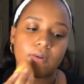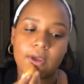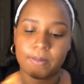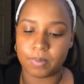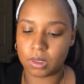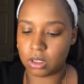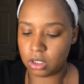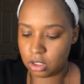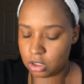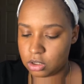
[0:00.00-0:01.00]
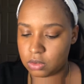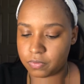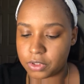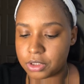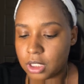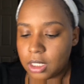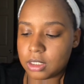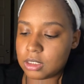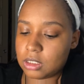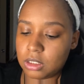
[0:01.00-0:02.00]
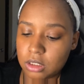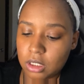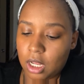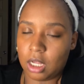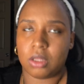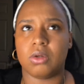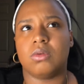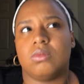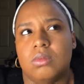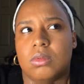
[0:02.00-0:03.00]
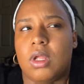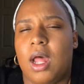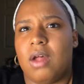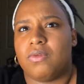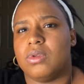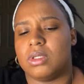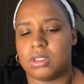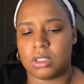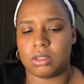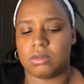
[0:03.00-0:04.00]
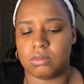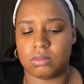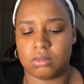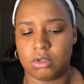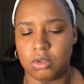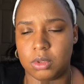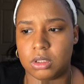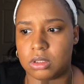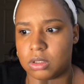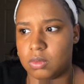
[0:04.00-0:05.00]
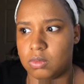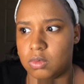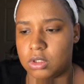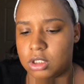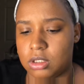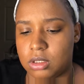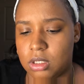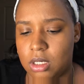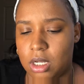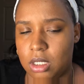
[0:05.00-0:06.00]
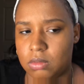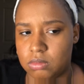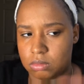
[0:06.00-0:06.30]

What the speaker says: Okay, So for under eye concealer, I don't have one that's like luminous and one that's not.